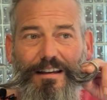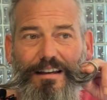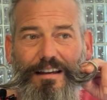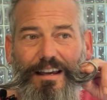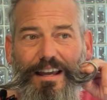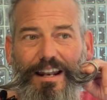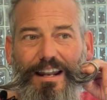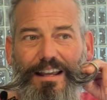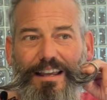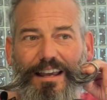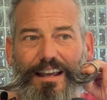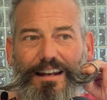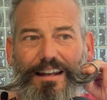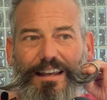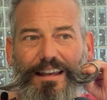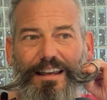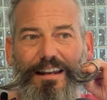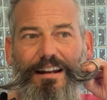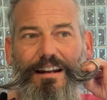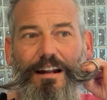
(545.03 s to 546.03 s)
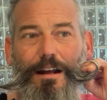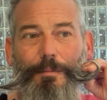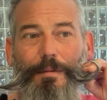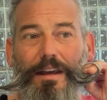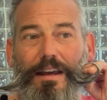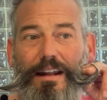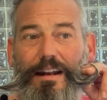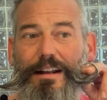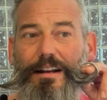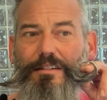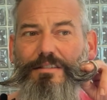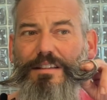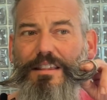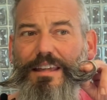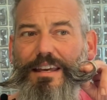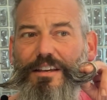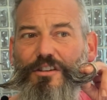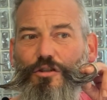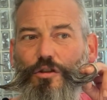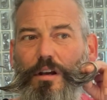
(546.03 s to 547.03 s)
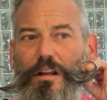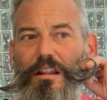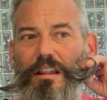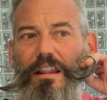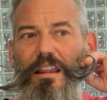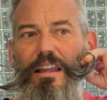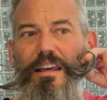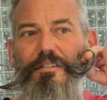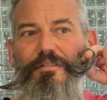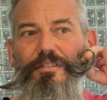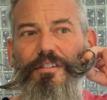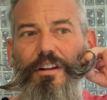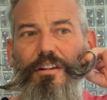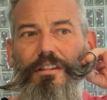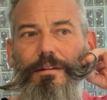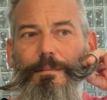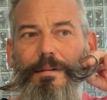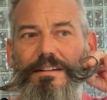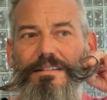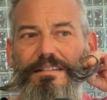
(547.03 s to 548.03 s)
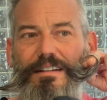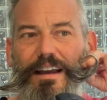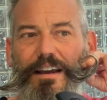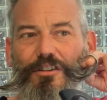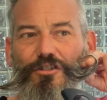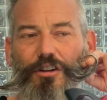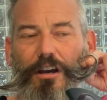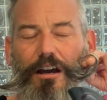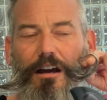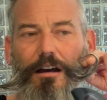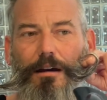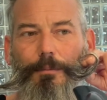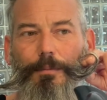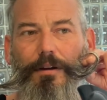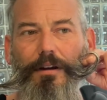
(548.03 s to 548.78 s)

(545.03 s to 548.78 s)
And again, heat it up. And here's the thing, is you can lift the mustache up.